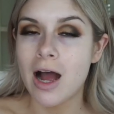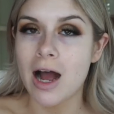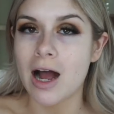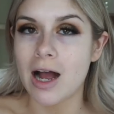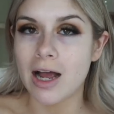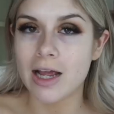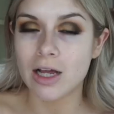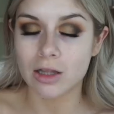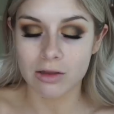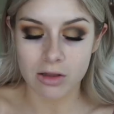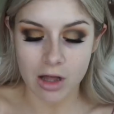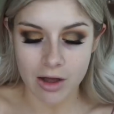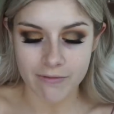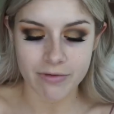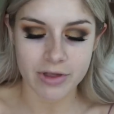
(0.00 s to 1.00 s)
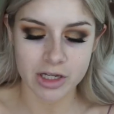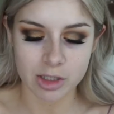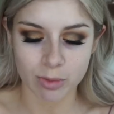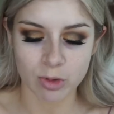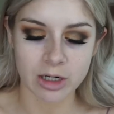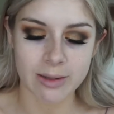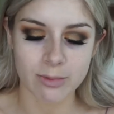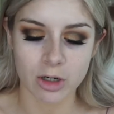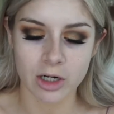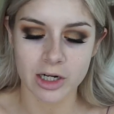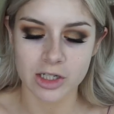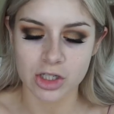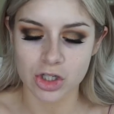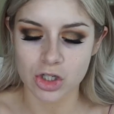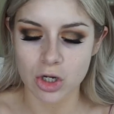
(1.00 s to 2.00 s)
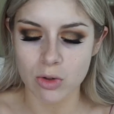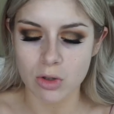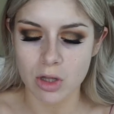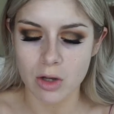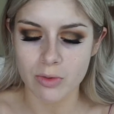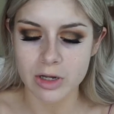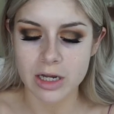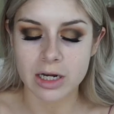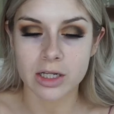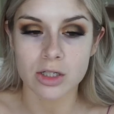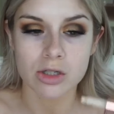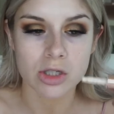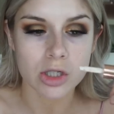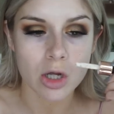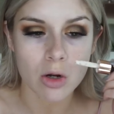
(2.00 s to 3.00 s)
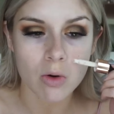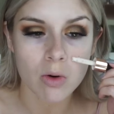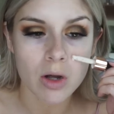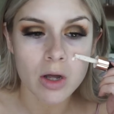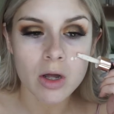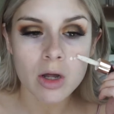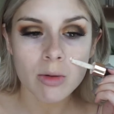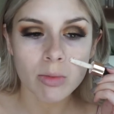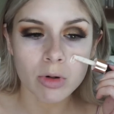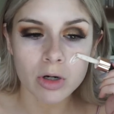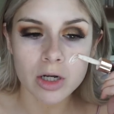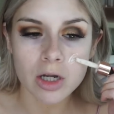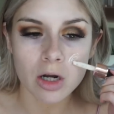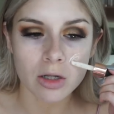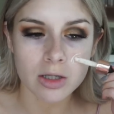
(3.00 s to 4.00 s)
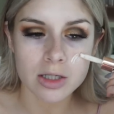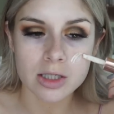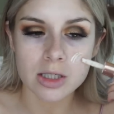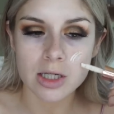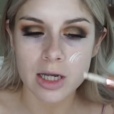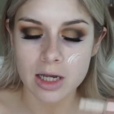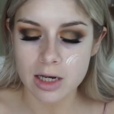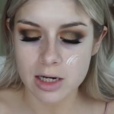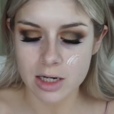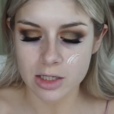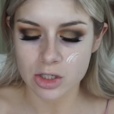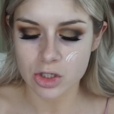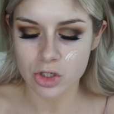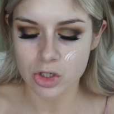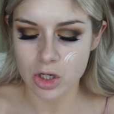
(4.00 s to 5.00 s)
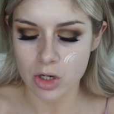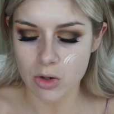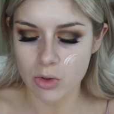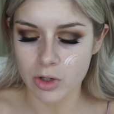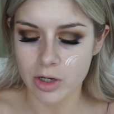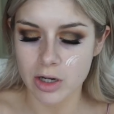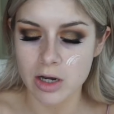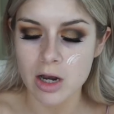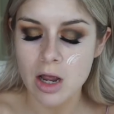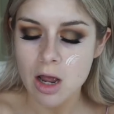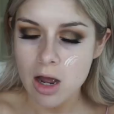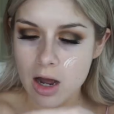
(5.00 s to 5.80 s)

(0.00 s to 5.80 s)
I love this primer. It's so glowy and it's so pretty on the skin. It's so good.